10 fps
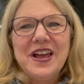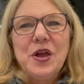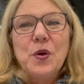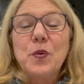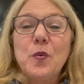
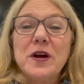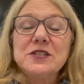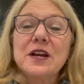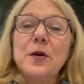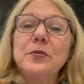We watched
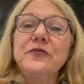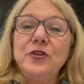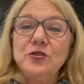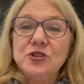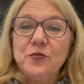a couple of
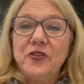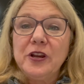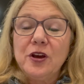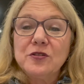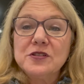YouTube
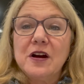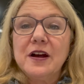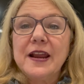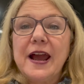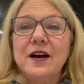videos
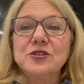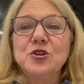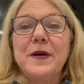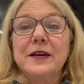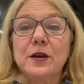on how to
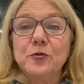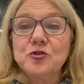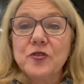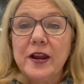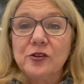back up your
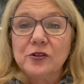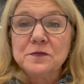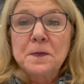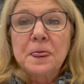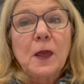trailer,
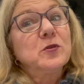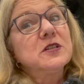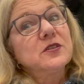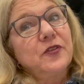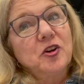which
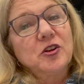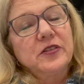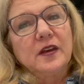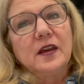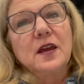is a very good
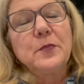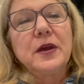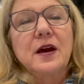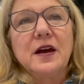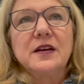thing
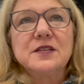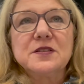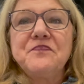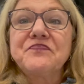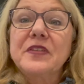
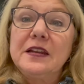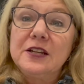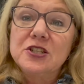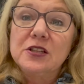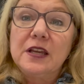because
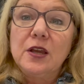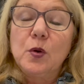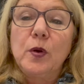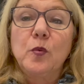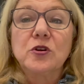initially
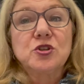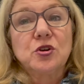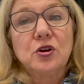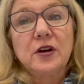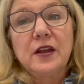we weren't
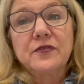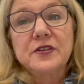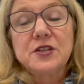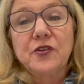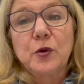sure if the
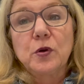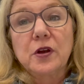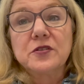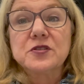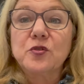steering wheel
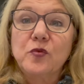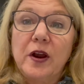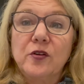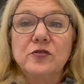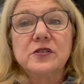goes to the
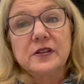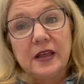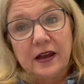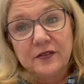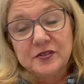right or to the
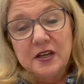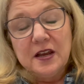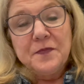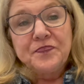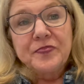left.
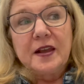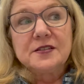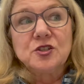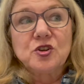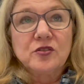
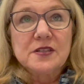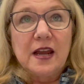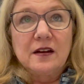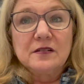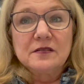As it turns
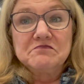out,